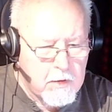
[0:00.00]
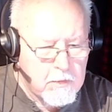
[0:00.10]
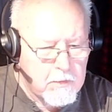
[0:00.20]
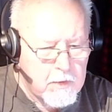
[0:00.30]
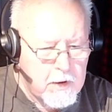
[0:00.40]

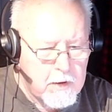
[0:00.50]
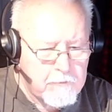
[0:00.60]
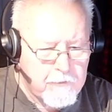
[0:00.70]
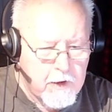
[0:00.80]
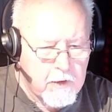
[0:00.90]
we
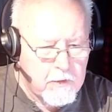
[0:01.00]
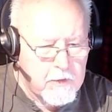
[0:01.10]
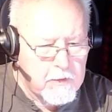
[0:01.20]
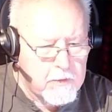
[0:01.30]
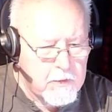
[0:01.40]
fail
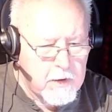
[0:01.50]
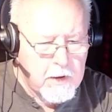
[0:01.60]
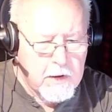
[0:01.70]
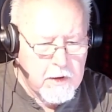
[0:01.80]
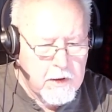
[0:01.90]
you,
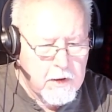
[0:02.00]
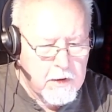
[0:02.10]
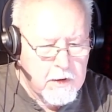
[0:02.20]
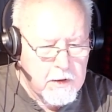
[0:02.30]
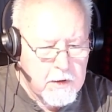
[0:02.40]
and
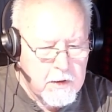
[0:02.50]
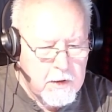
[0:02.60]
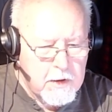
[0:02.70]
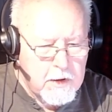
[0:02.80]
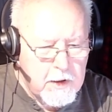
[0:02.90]
uh,
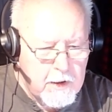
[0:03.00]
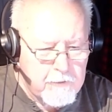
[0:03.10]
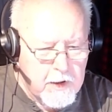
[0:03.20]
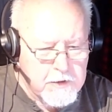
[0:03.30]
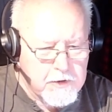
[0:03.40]
even
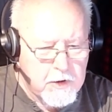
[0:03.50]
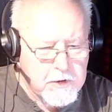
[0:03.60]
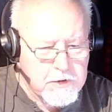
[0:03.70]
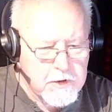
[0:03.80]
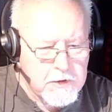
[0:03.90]
as
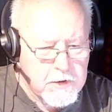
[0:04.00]
Christians.